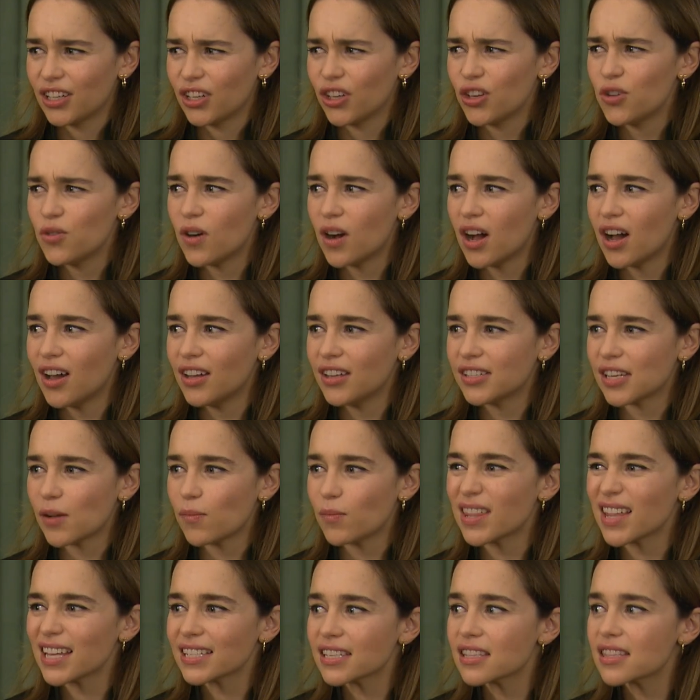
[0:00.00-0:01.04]
Who earned it?
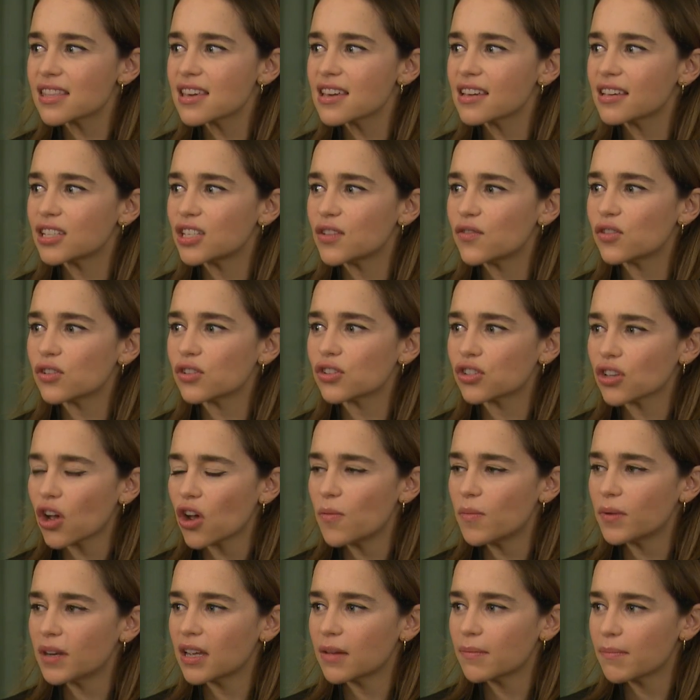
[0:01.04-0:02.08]
Well, that's the thing, because you've got
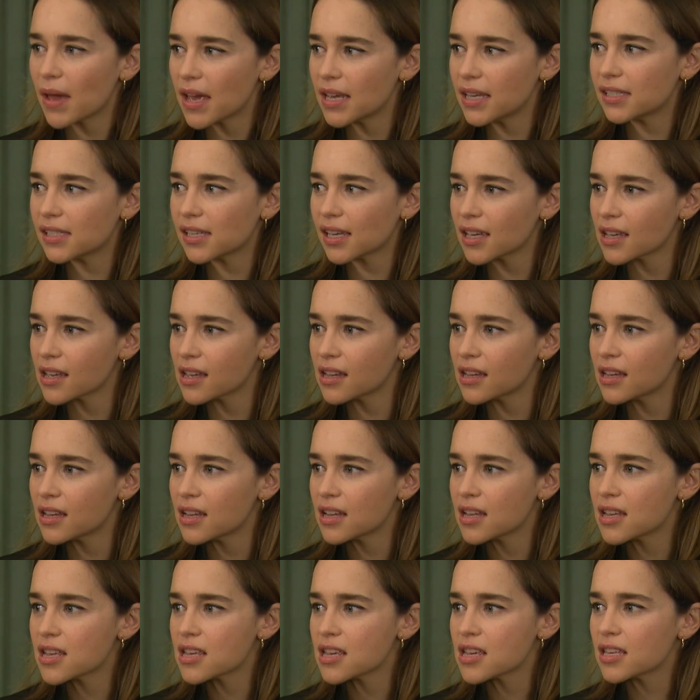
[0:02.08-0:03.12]
so many amazing
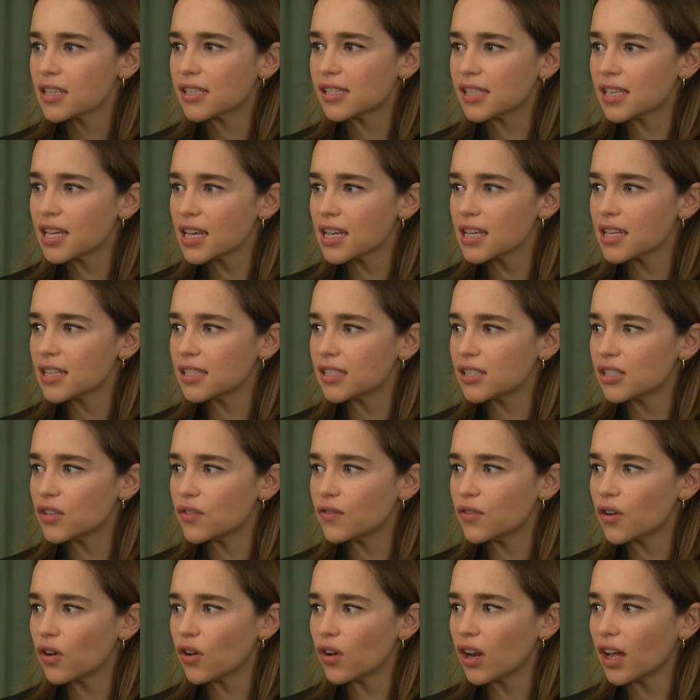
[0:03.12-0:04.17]
singers.
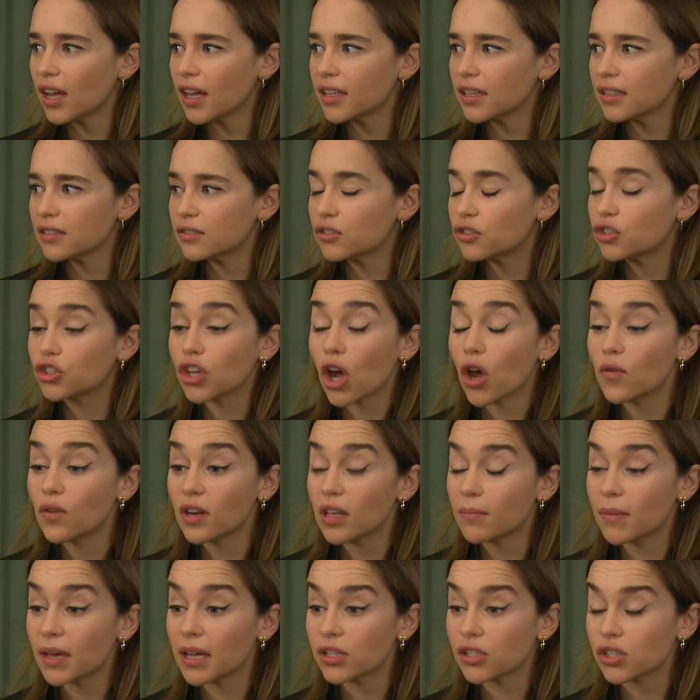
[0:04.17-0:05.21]
You've got like
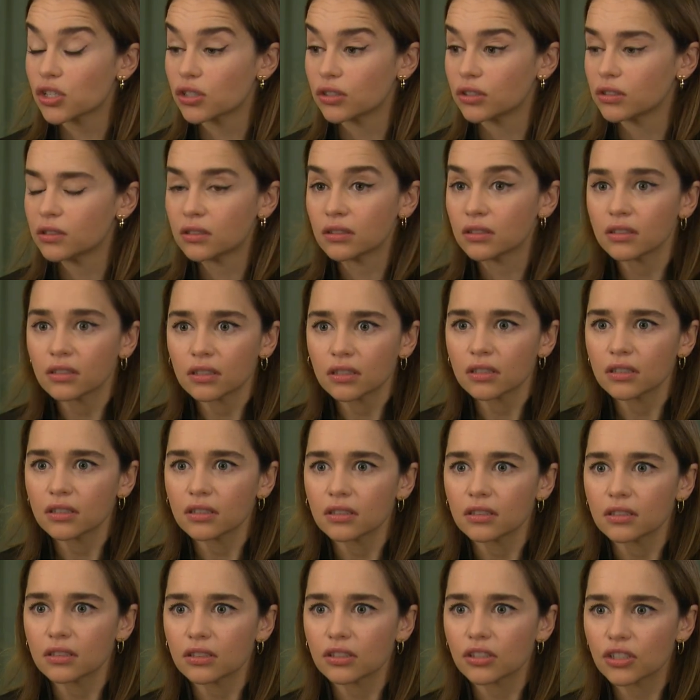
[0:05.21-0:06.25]
Joni Mitchell,
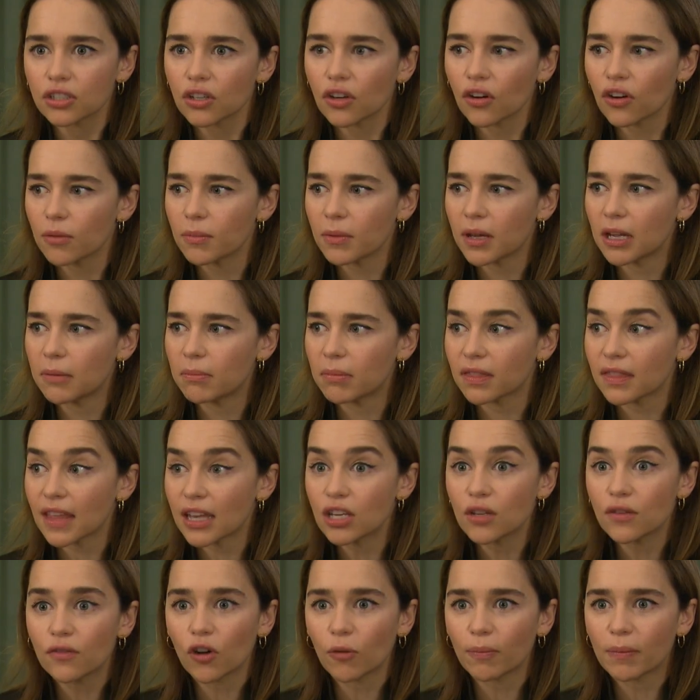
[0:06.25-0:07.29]
mm-hmm. do you know what I mean? But
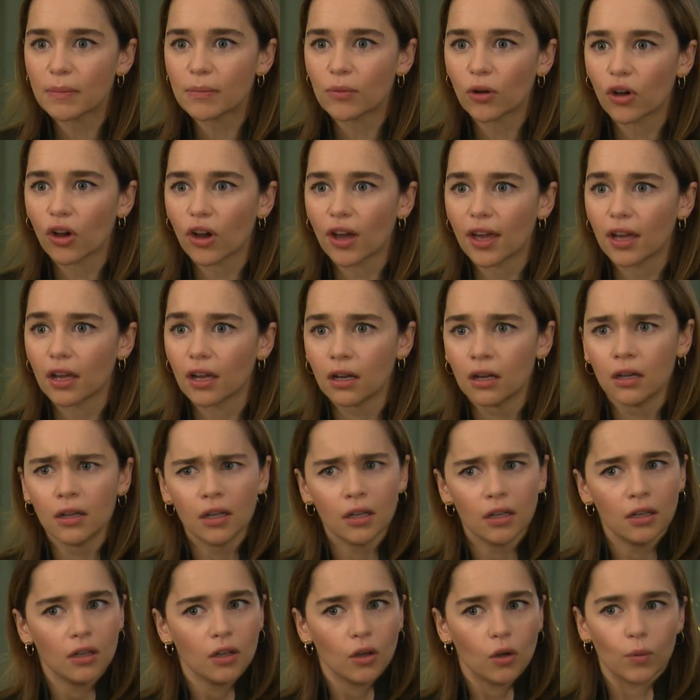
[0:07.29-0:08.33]
then you've got people going,
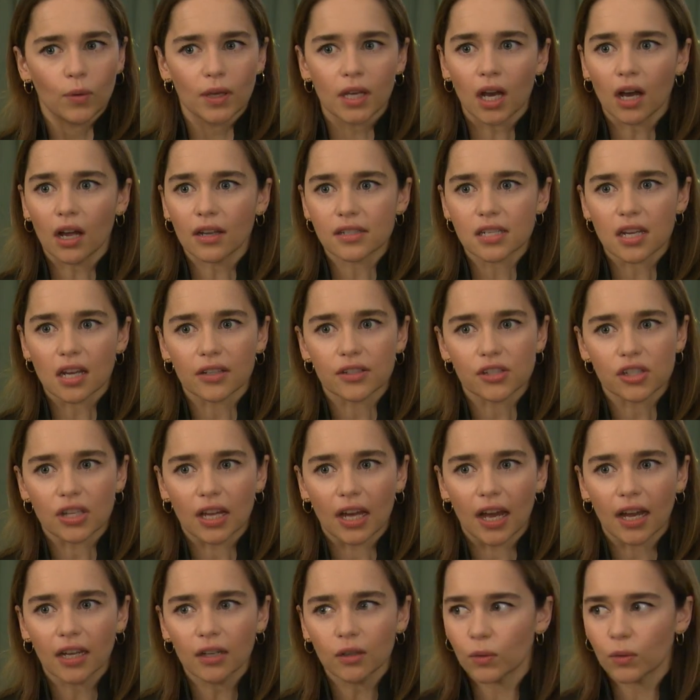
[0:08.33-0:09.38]
we can't touch that.